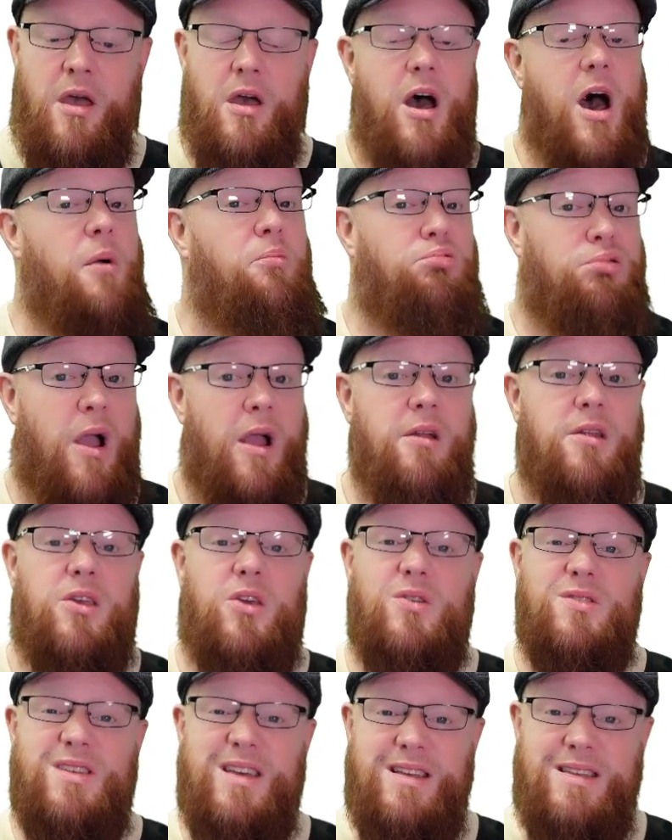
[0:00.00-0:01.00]
A priority
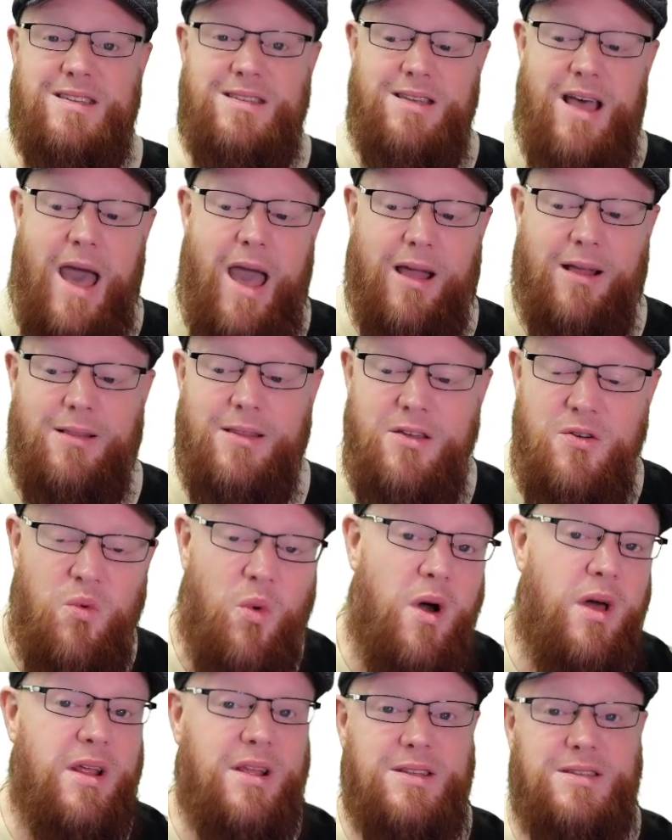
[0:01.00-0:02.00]
queue is exactly
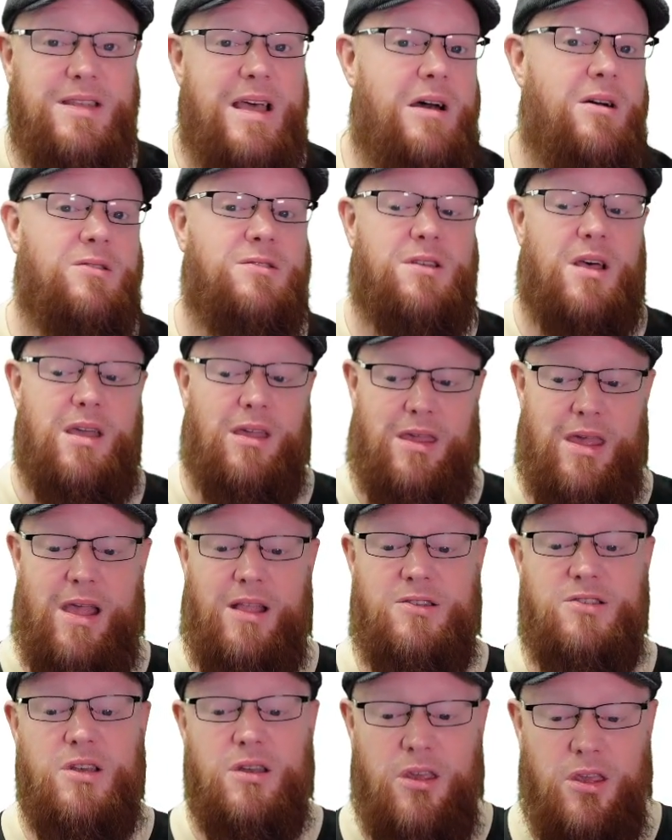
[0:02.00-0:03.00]
what it sounds like.
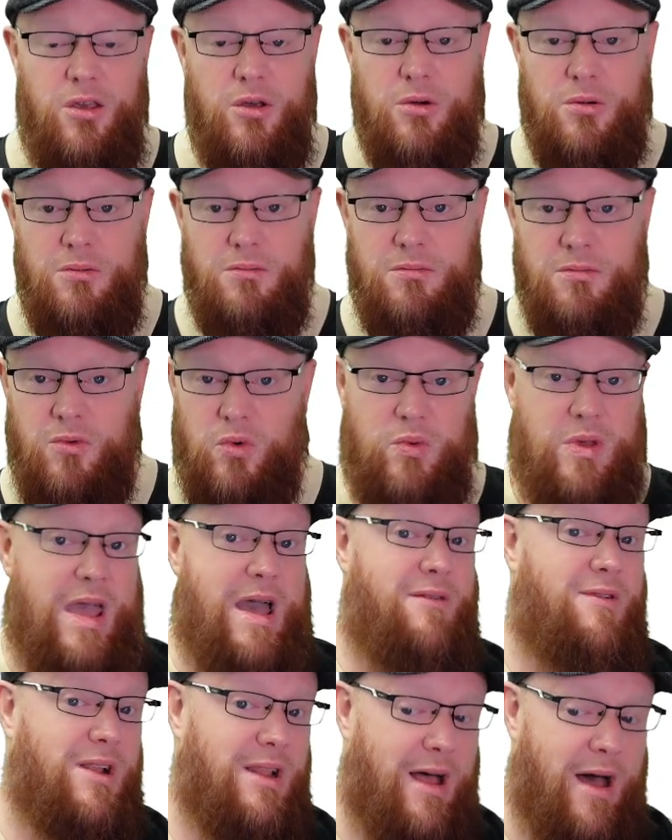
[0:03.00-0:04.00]
It's a queue. We
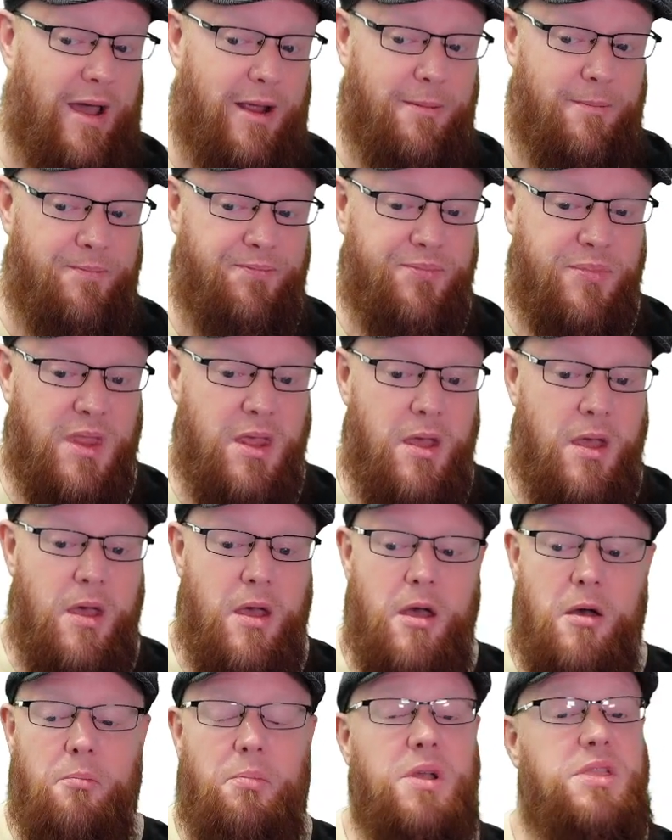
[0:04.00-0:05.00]
have a line,
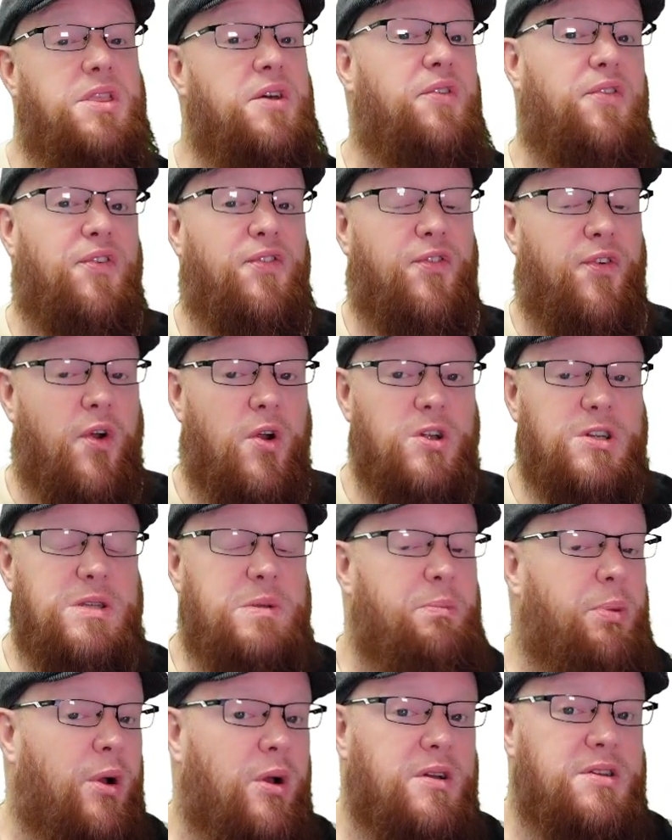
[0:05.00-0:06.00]
but the
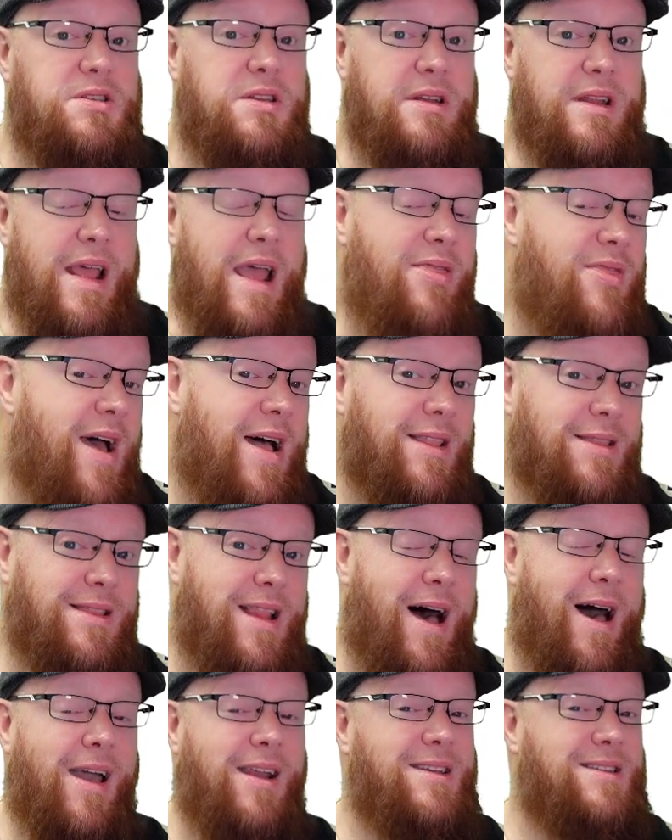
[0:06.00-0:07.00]
first person in that
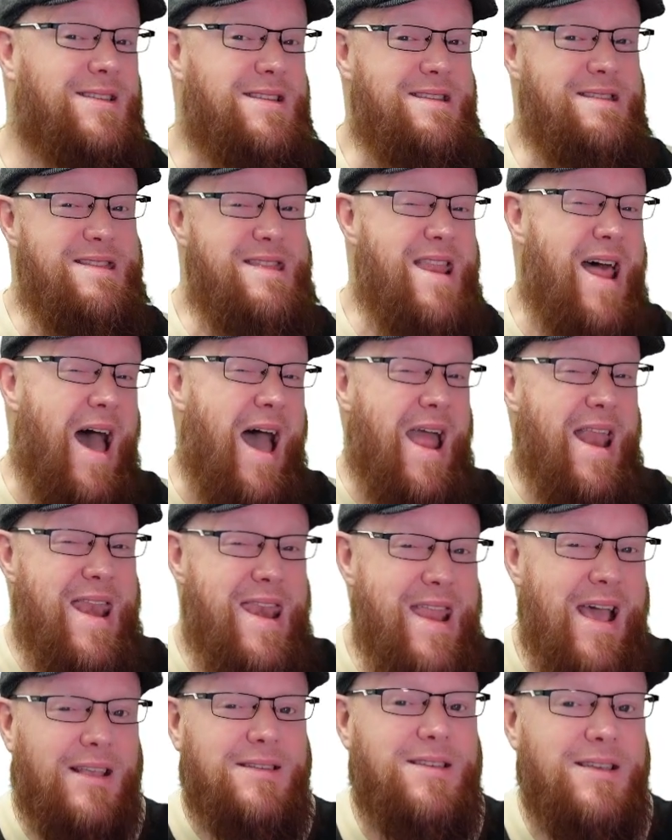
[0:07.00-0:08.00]
line is not
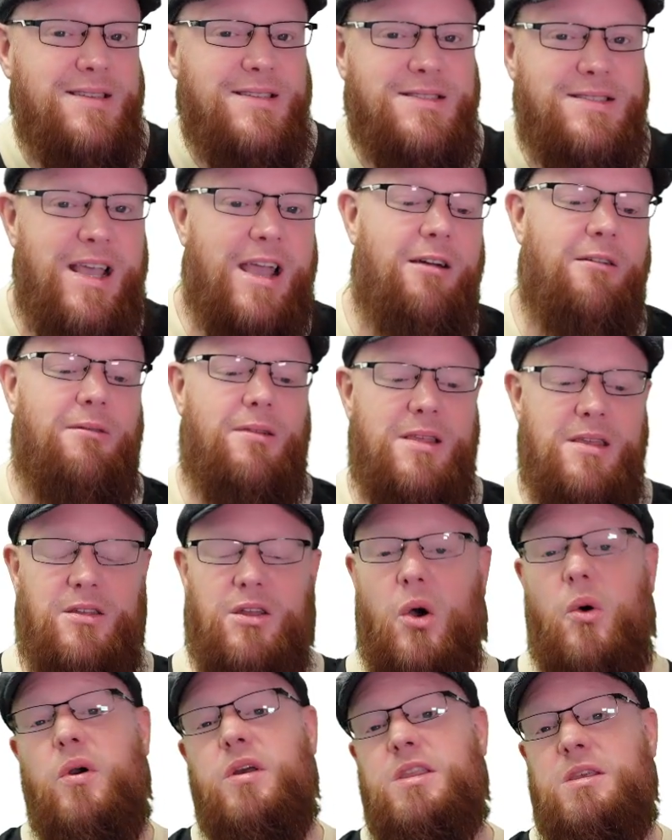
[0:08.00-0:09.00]
necessarily
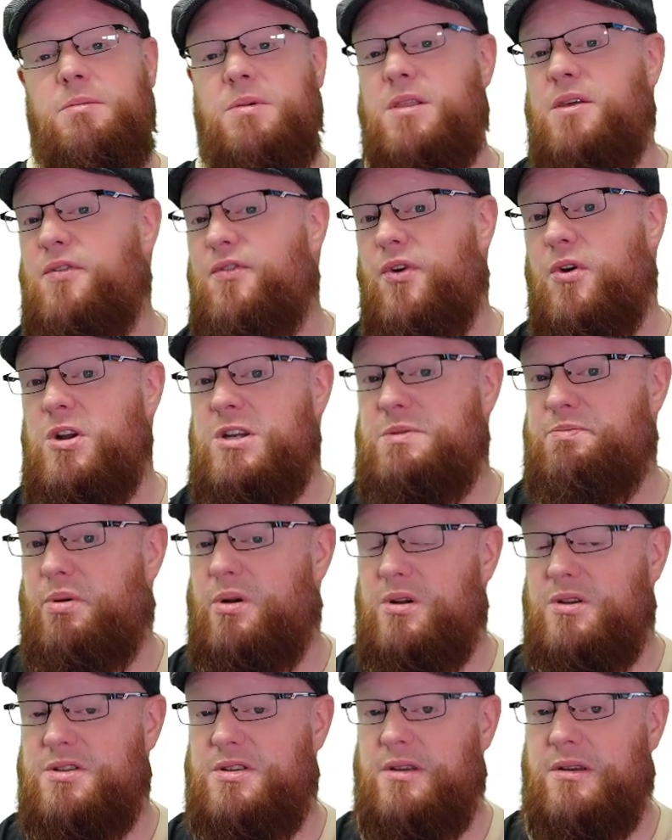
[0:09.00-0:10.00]
going to be the first
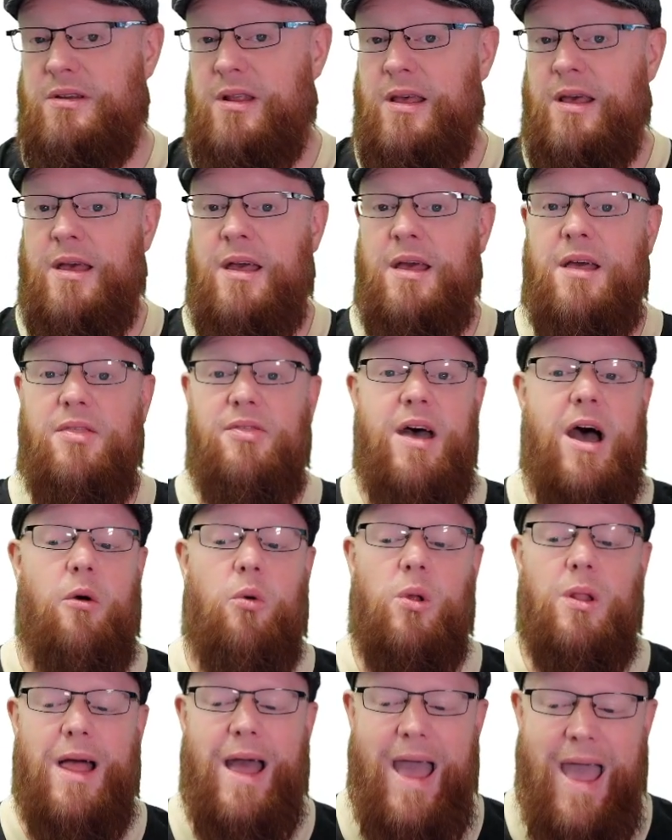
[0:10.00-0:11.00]
person that
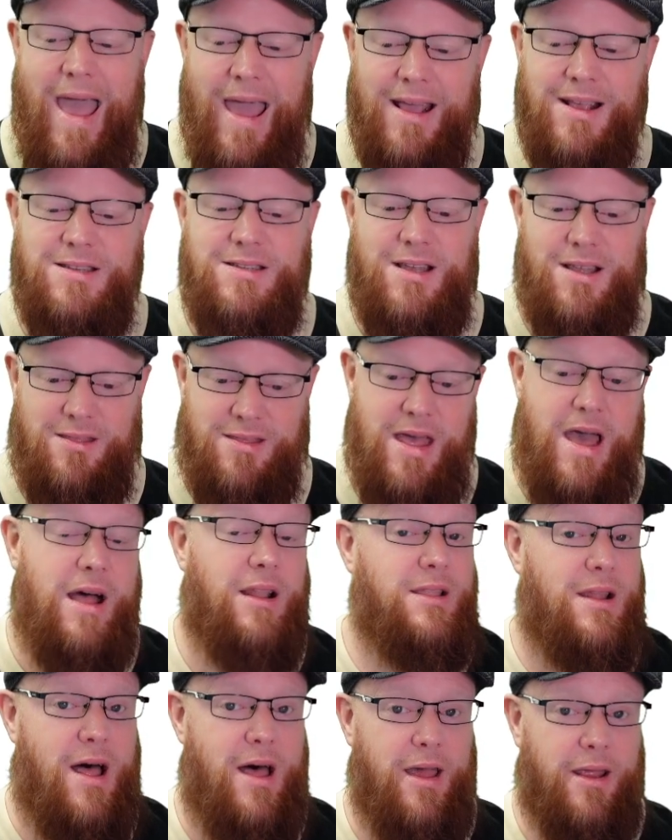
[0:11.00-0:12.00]
will exit
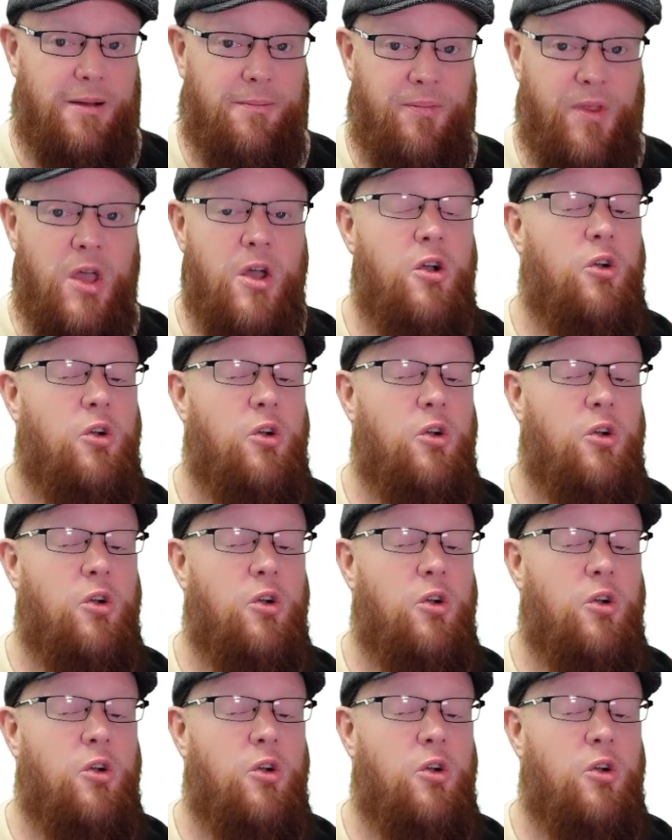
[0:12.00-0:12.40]
that line.